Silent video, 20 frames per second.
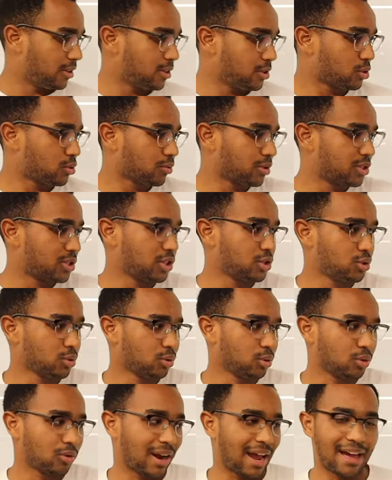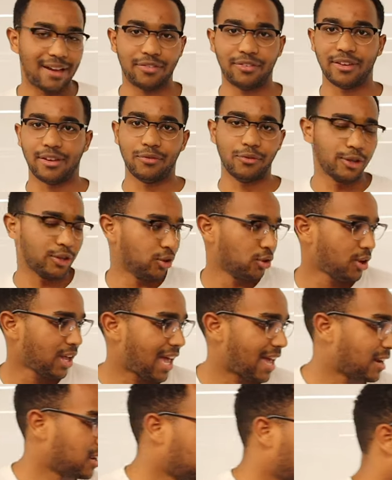this residual graph, if we look
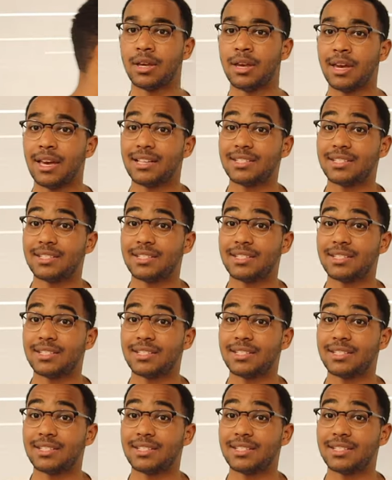at it,